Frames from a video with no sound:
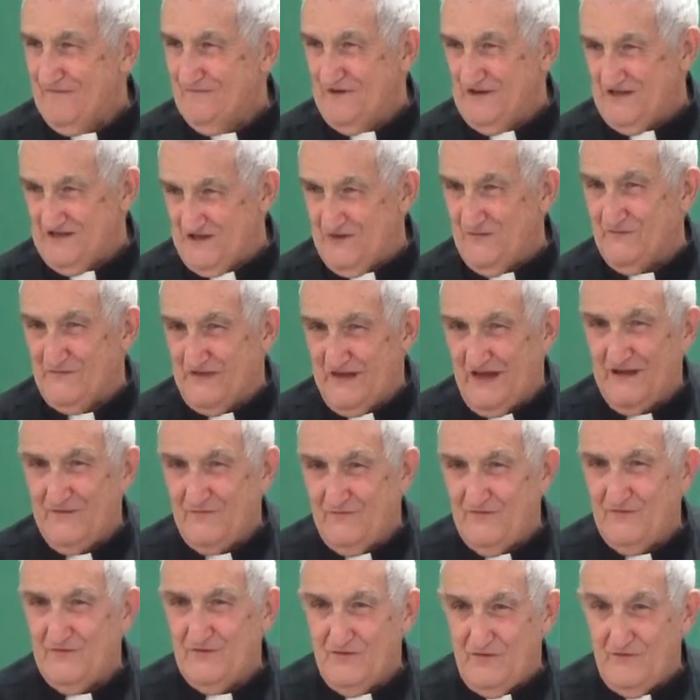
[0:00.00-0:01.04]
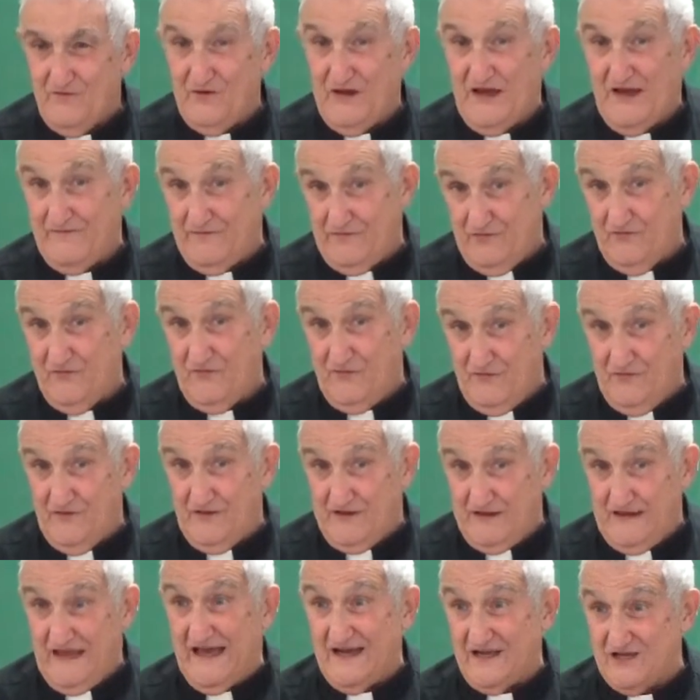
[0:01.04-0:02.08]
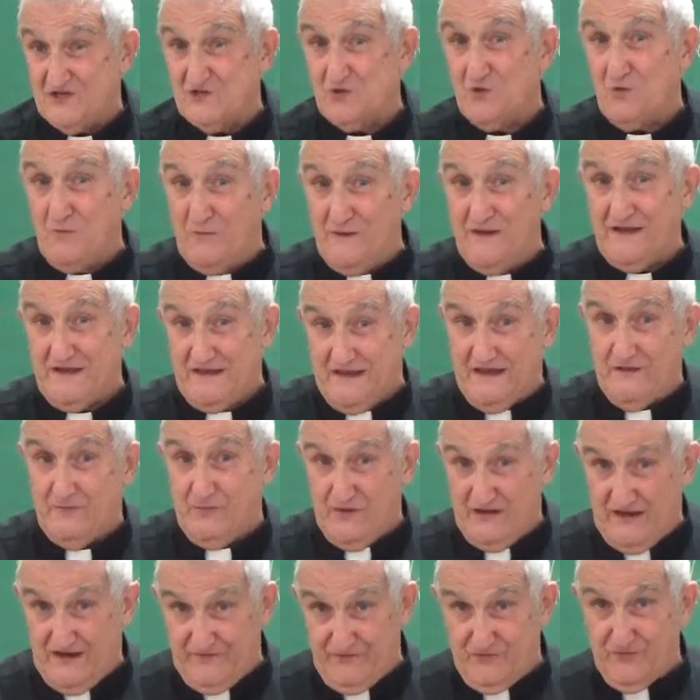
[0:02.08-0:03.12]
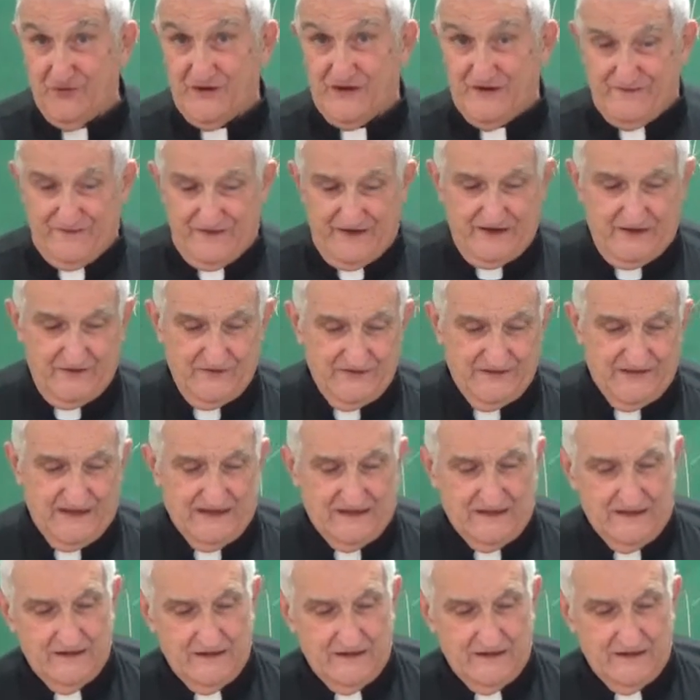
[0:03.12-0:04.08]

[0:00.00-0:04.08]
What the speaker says: And sometimes we have to, they are so big that we have to reflect on that.